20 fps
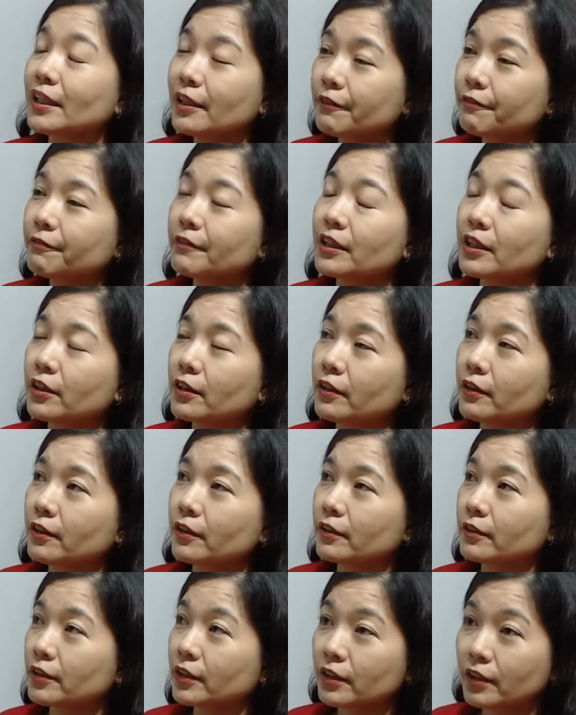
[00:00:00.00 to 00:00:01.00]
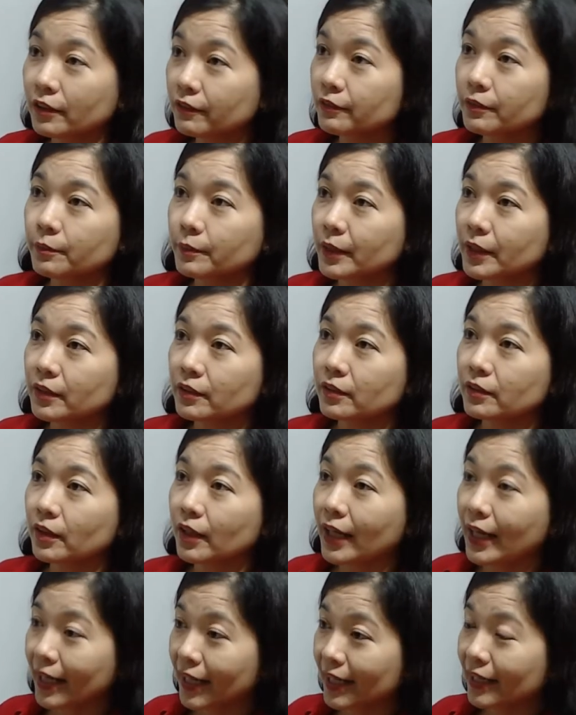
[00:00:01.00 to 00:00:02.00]
If the go- the government
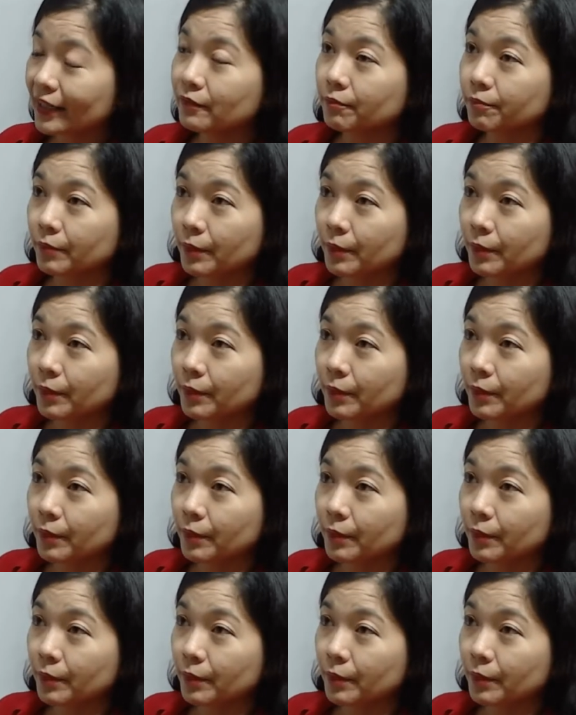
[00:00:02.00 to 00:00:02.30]
had